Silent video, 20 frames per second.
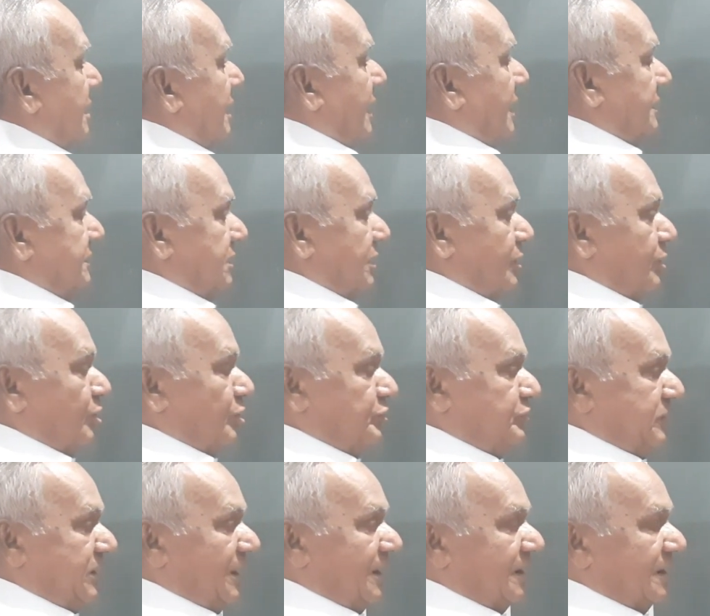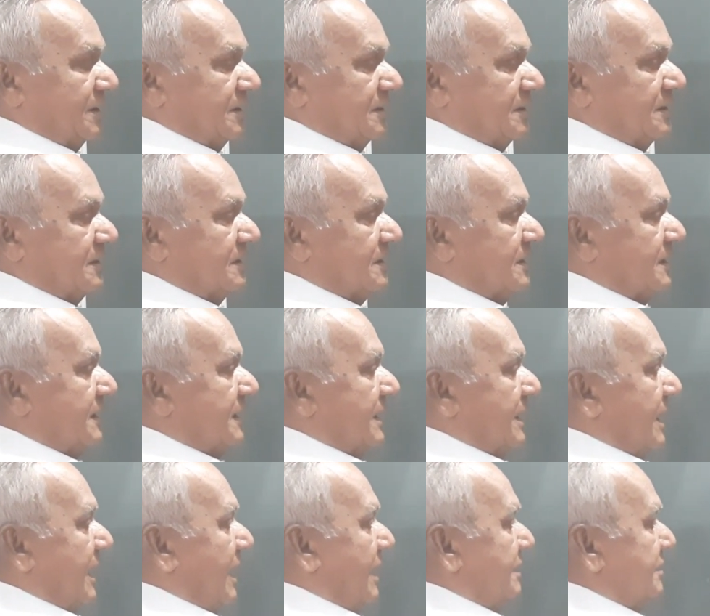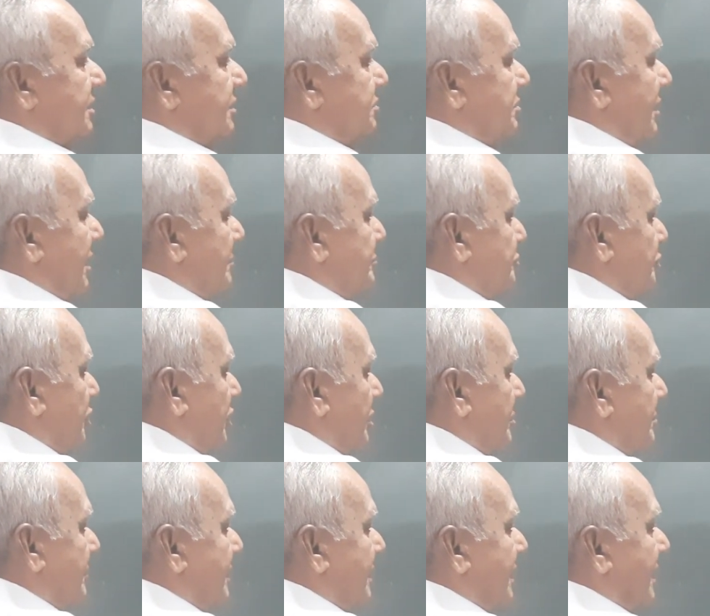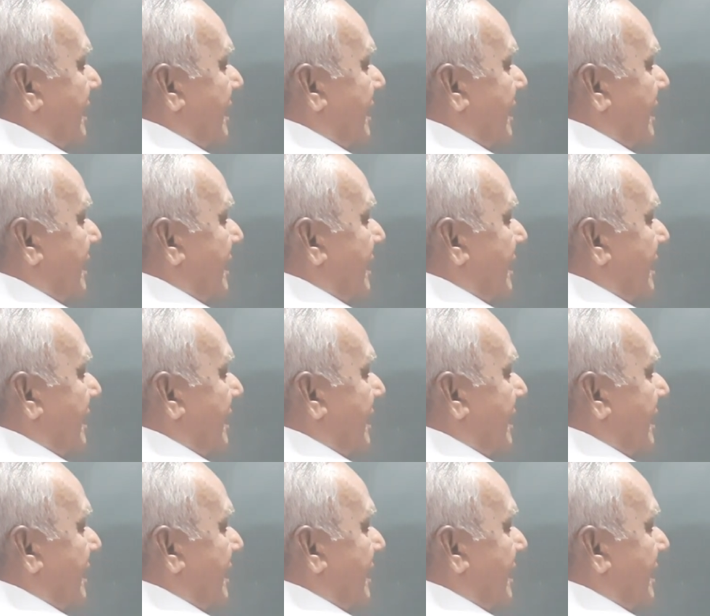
at a low field and this will absorb